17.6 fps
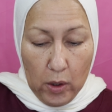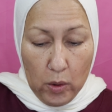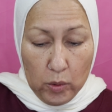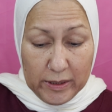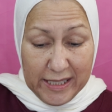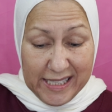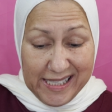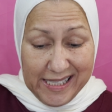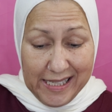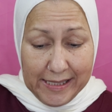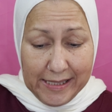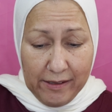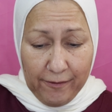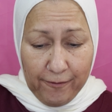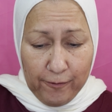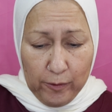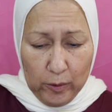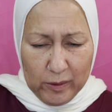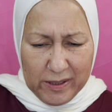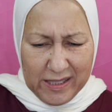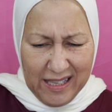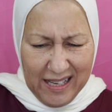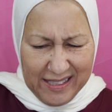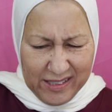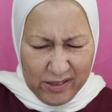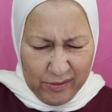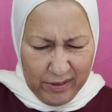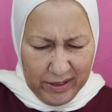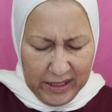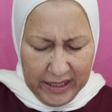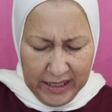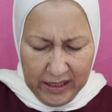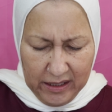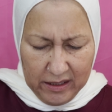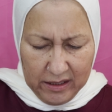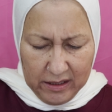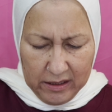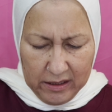oh, this is the full size, really?